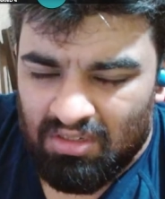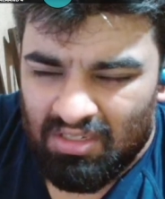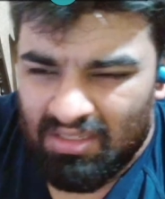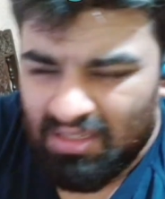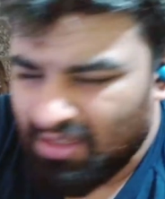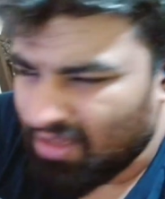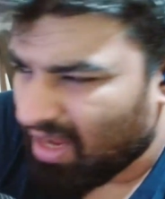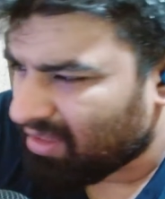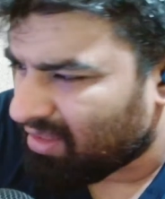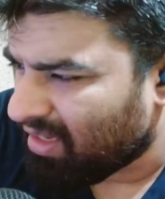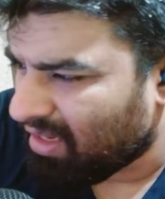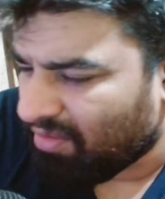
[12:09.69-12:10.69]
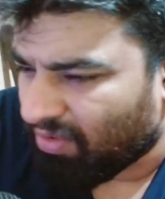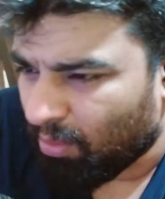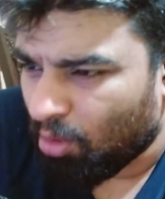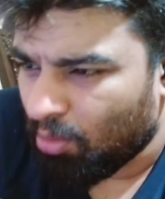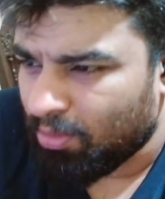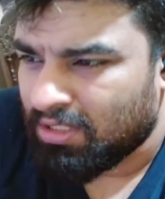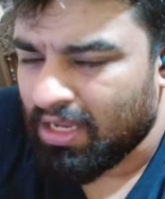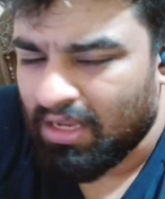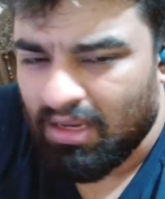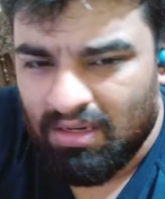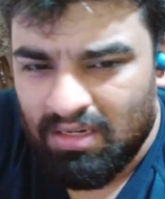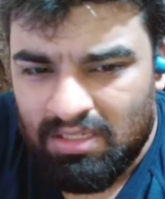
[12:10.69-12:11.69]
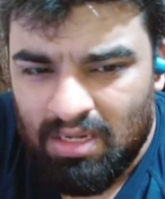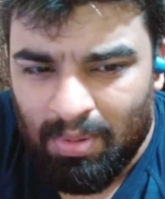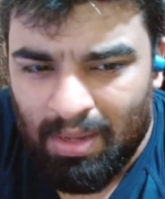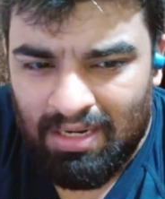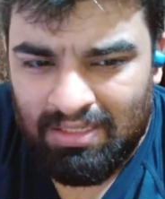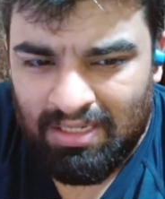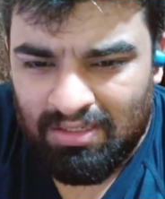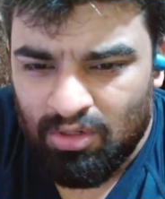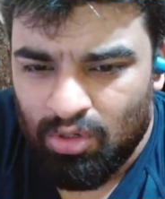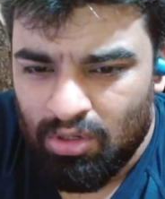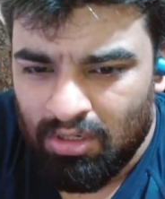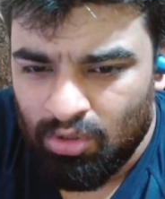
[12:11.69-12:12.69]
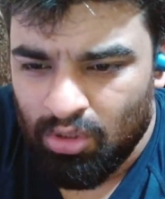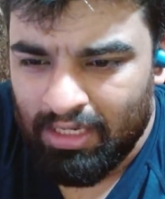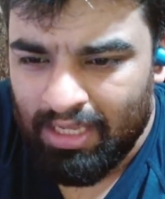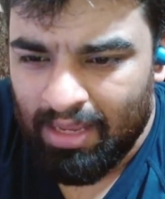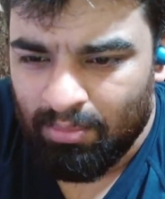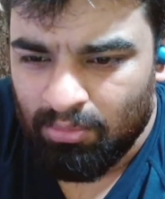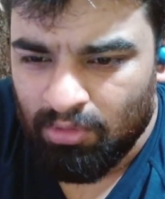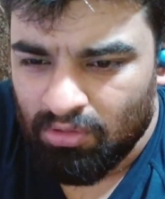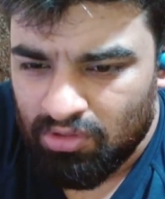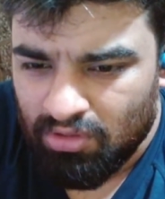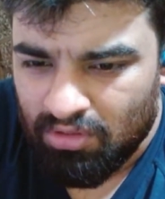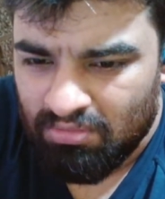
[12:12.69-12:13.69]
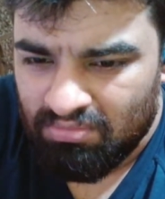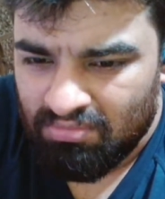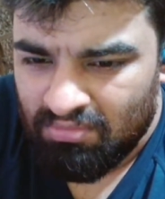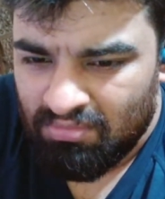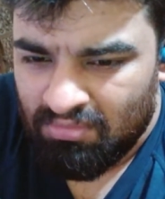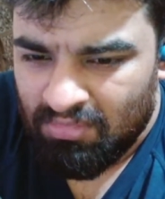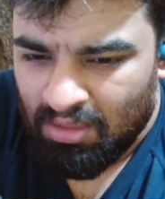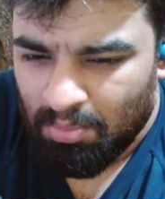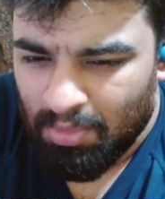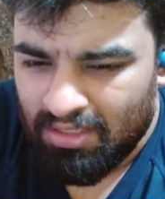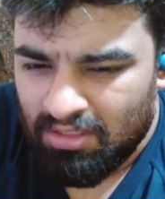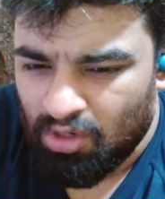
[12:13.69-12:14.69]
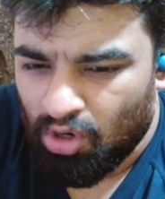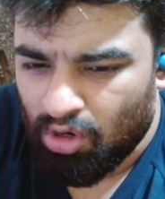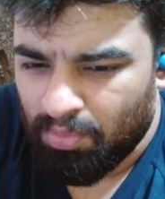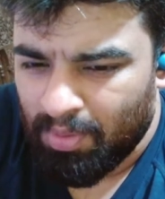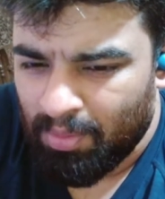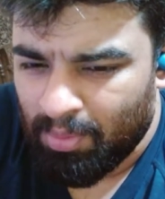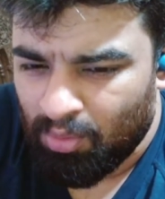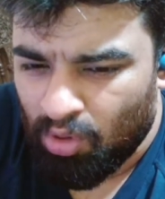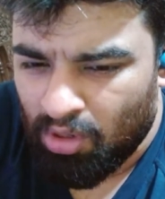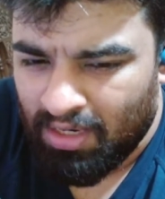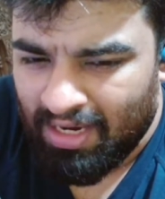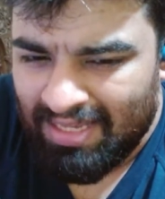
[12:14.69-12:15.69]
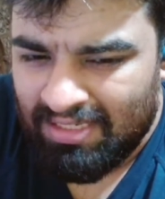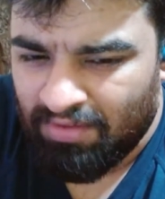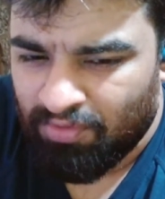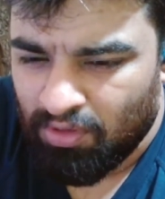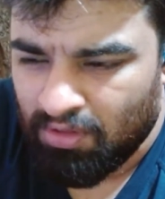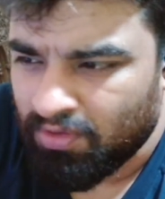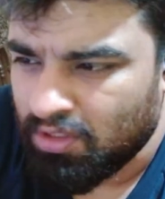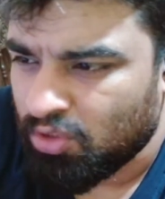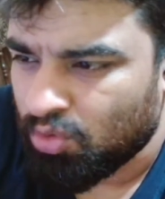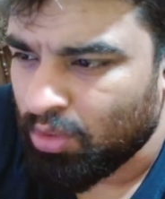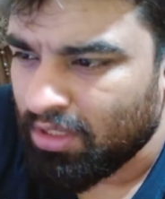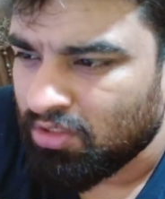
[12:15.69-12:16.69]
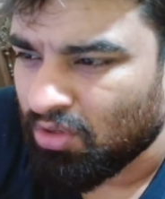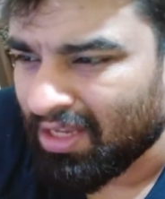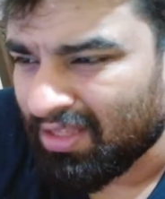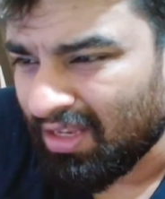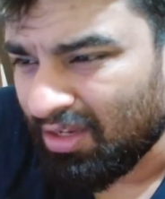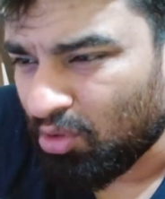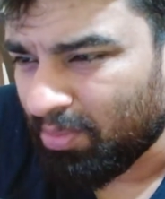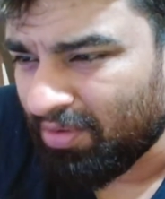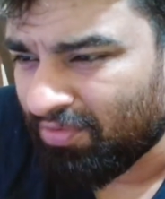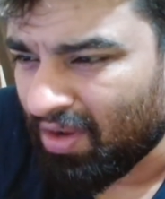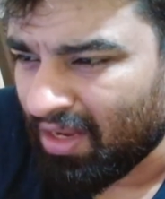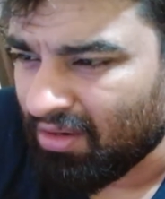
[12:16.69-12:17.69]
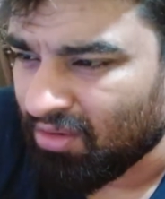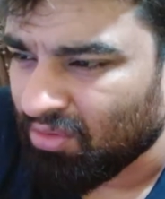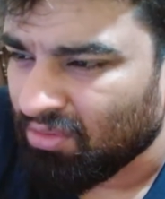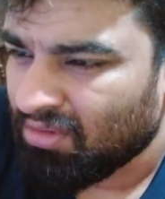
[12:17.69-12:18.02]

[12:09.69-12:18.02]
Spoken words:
I think if I'm not mistaken, Crystal Palace has a good game though. So because a lot of people wanted Eze for the first week, so I think he'll be fine, dude.